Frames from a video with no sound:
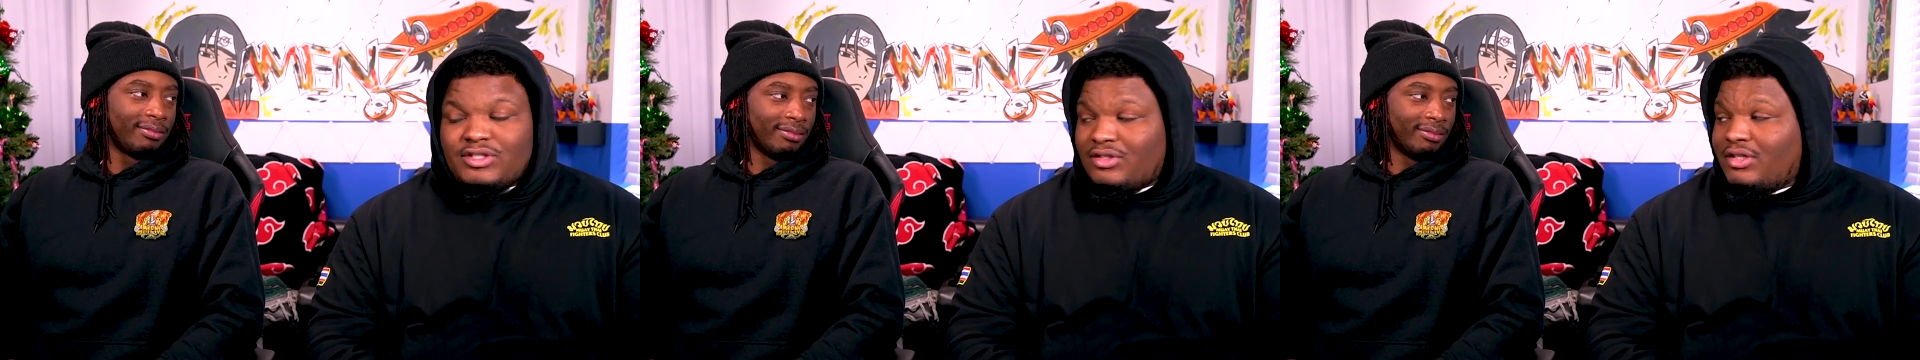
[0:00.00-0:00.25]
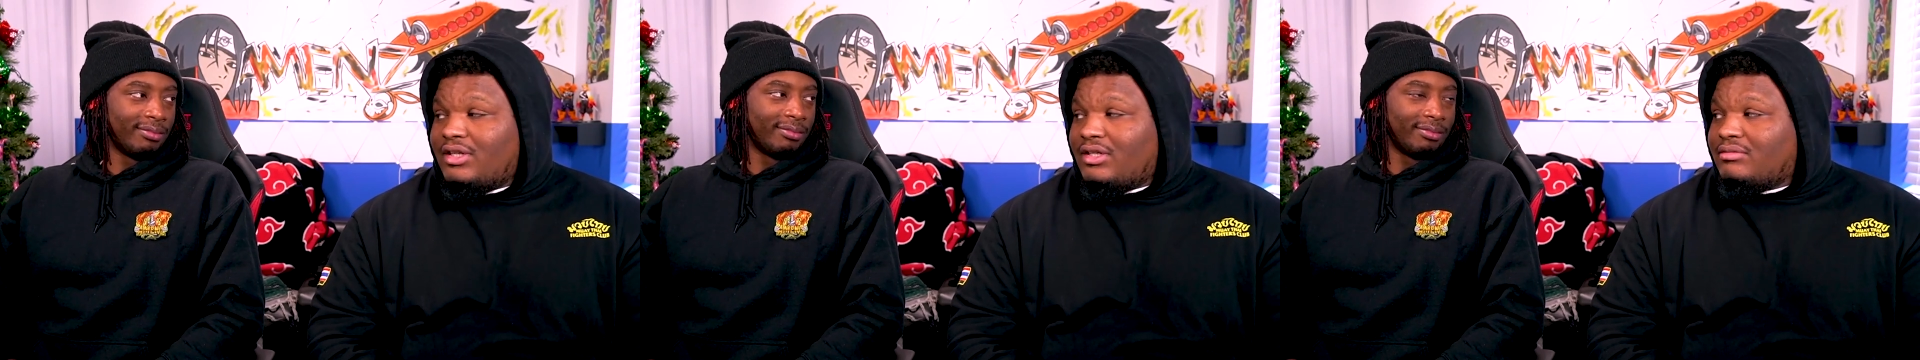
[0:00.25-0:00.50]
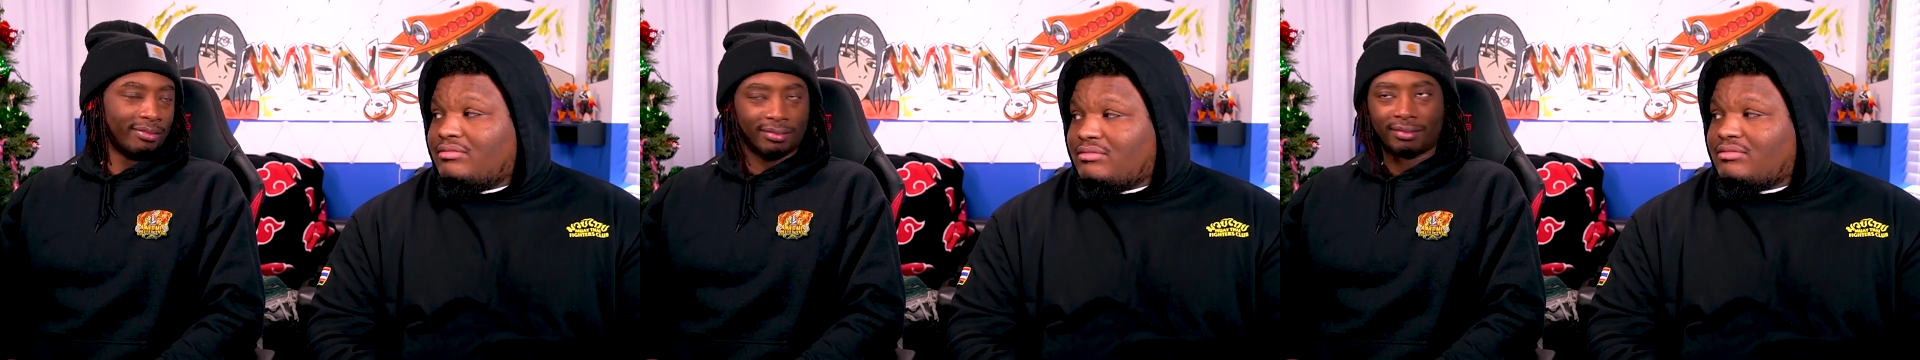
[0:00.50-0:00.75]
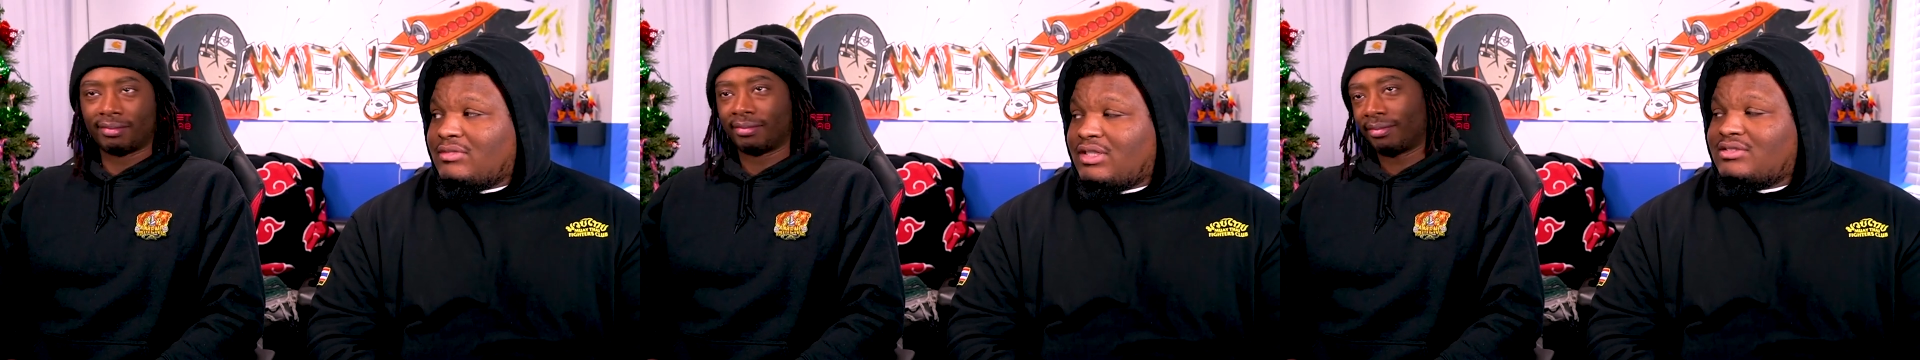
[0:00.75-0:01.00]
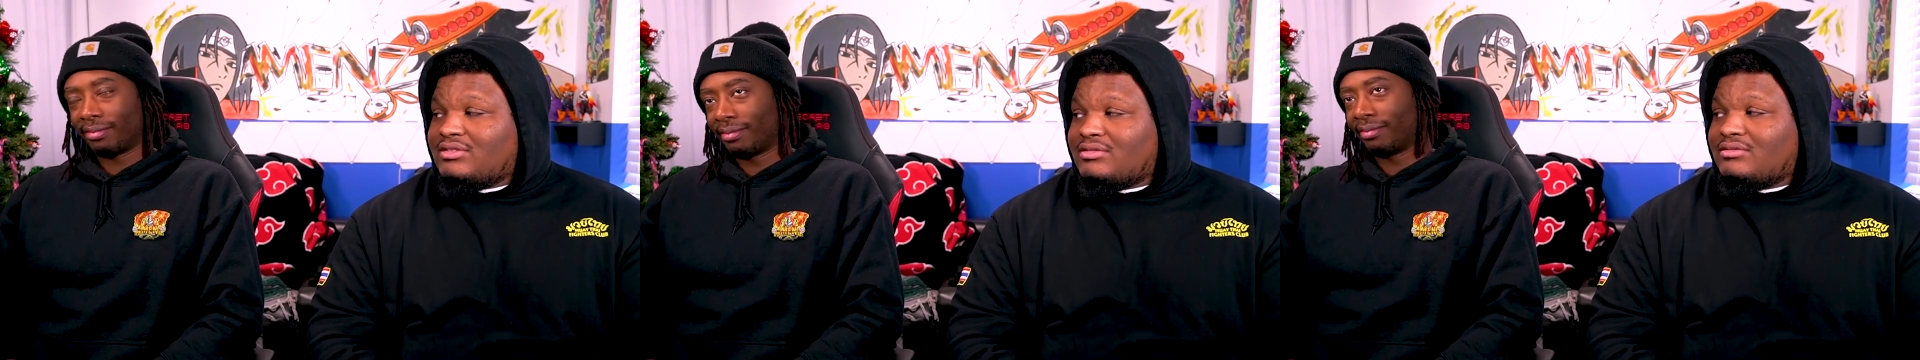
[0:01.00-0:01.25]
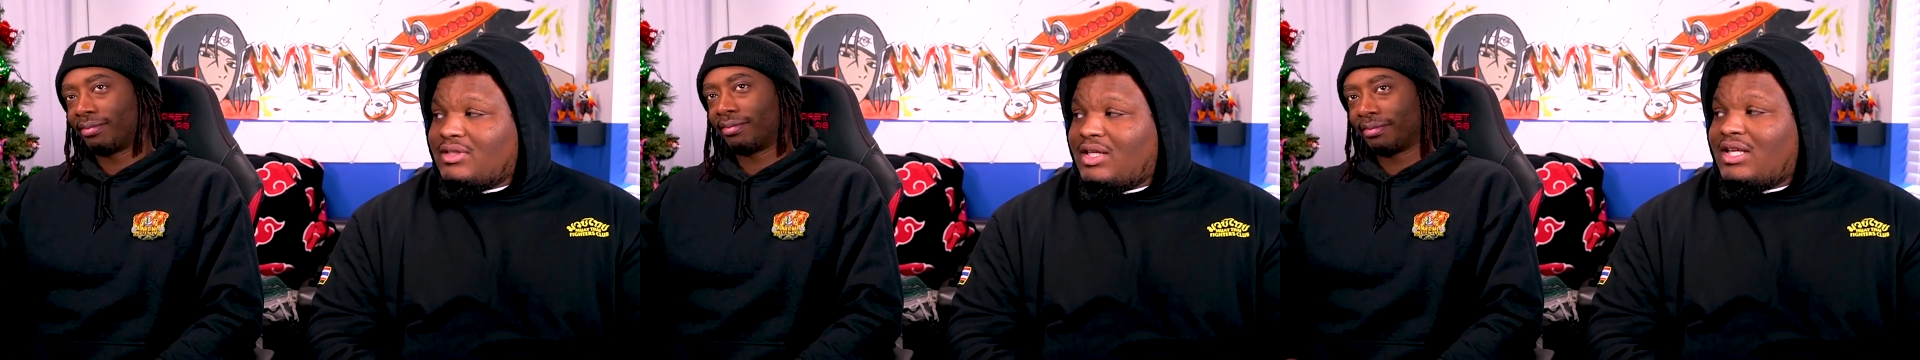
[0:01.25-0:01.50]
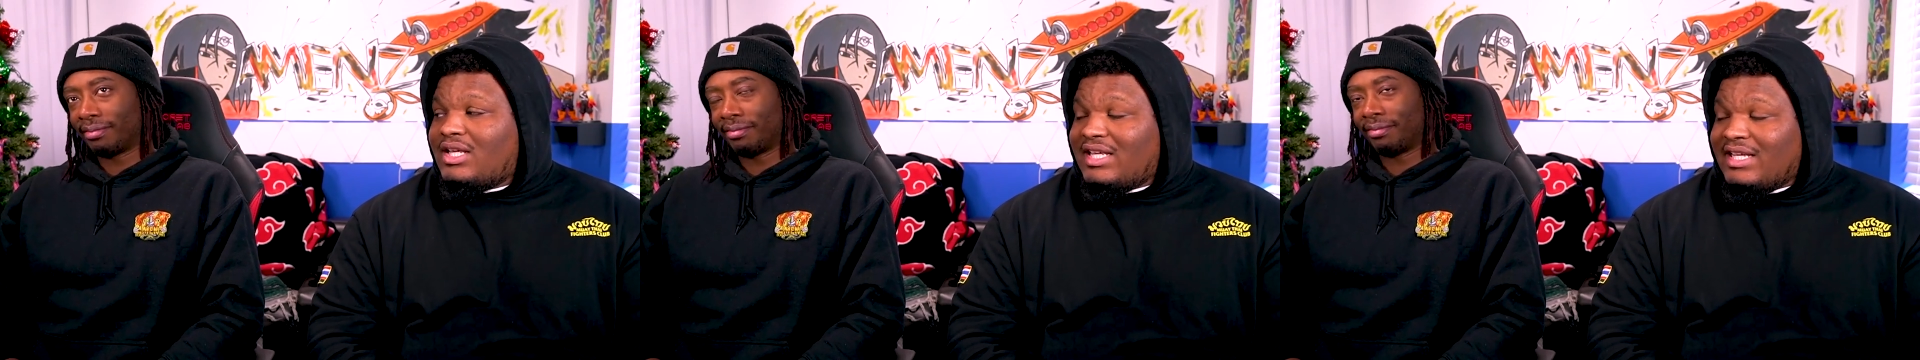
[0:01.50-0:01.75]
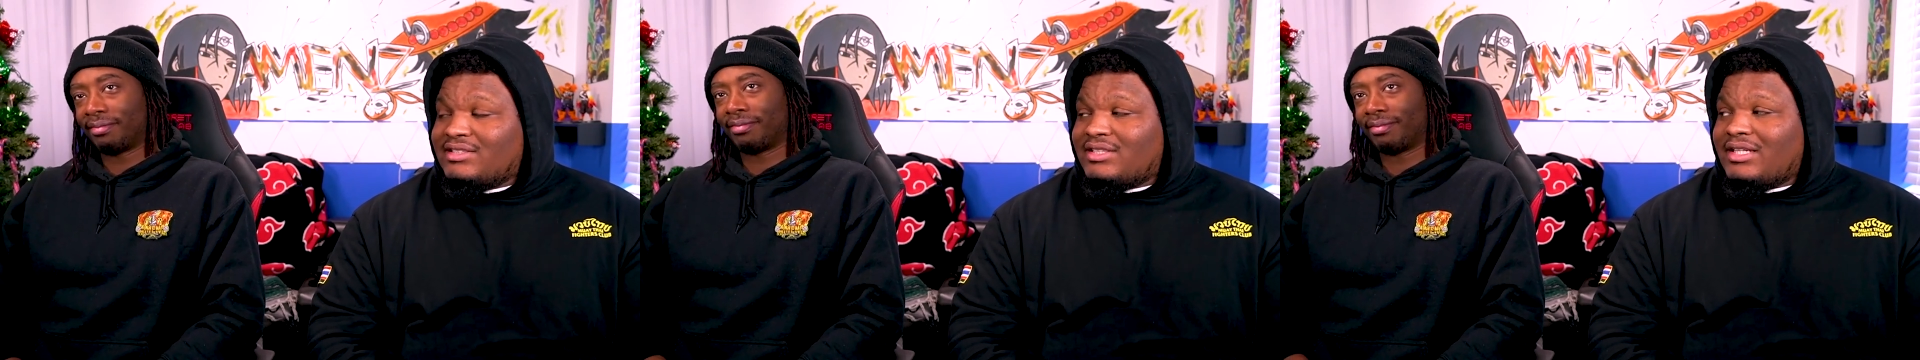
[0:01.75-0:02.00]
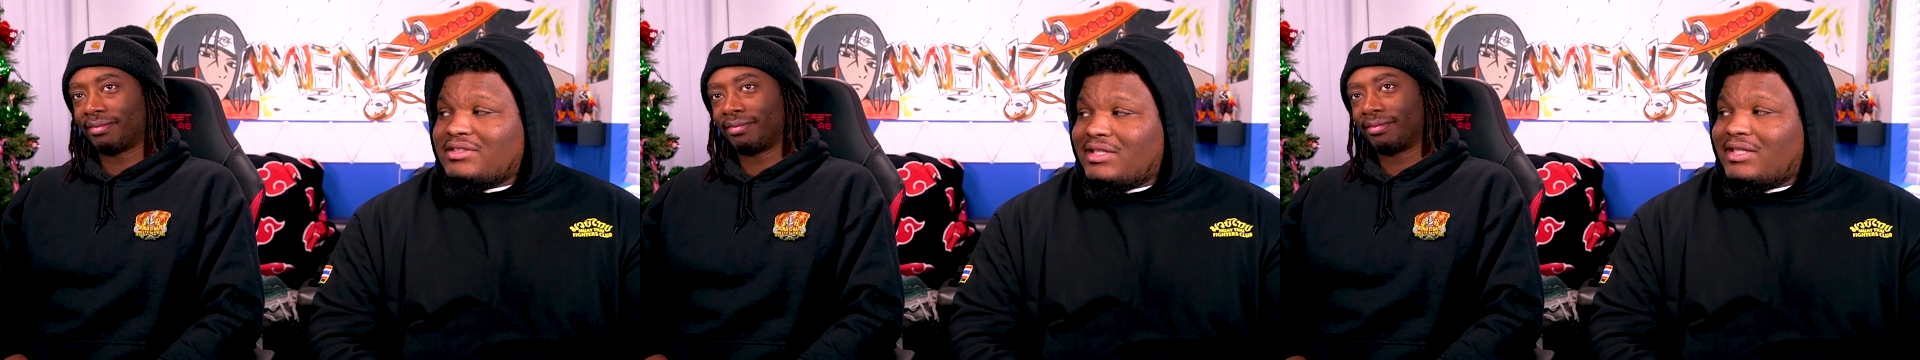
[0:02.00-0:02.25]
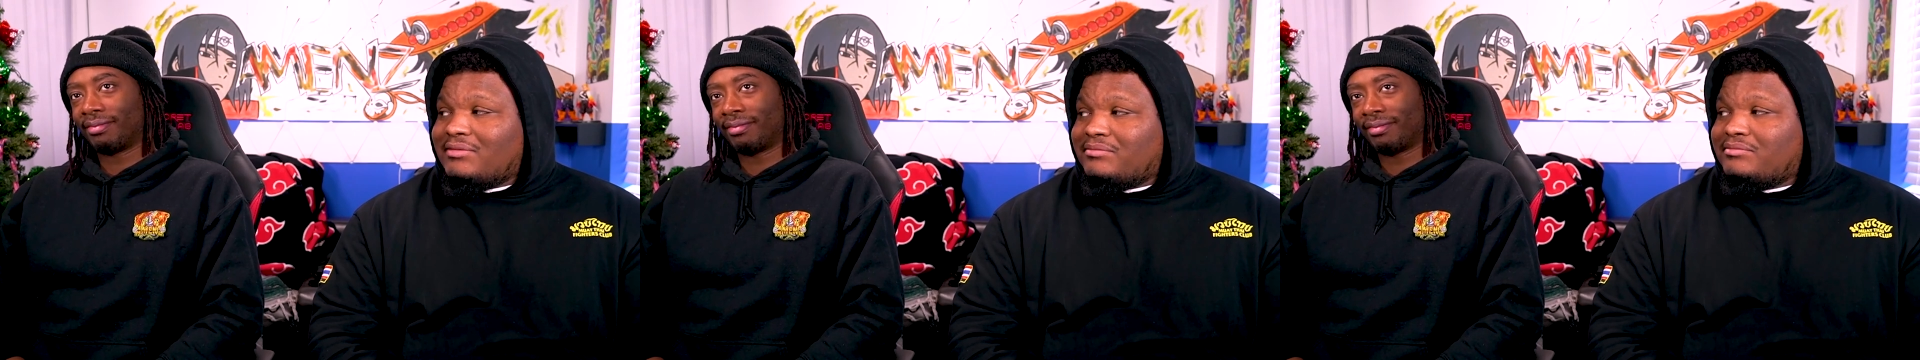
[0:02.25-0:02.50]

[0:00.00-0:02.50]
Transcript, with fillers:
Speaker 1: Yeah, it's like that.